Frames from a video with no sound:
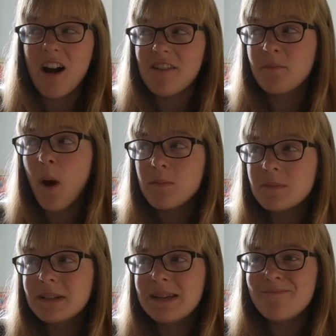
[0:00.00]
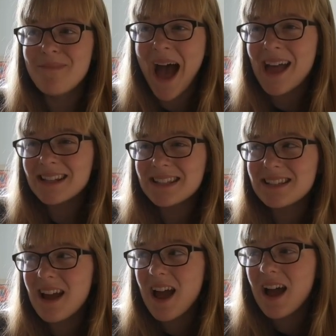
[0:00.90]
I've probably
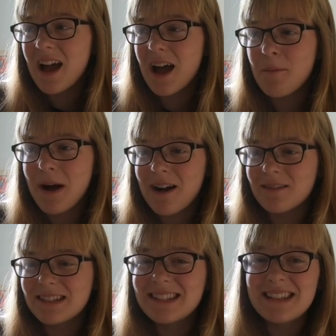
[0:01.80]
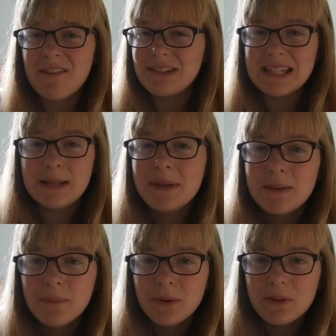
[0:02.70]
met about 70
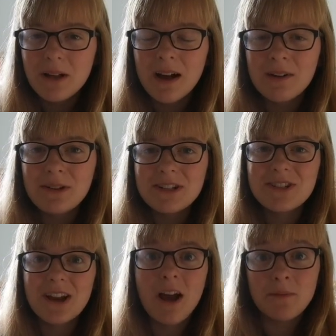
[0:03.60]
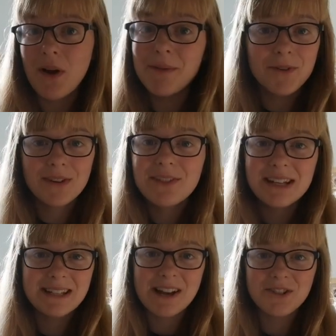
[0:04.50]
people, uh, which I'm, I'm not
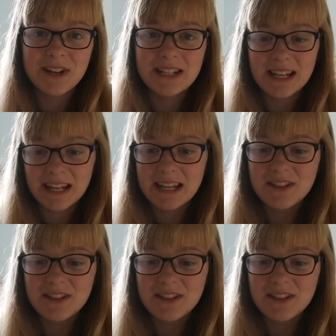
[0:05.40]
even exaggerating.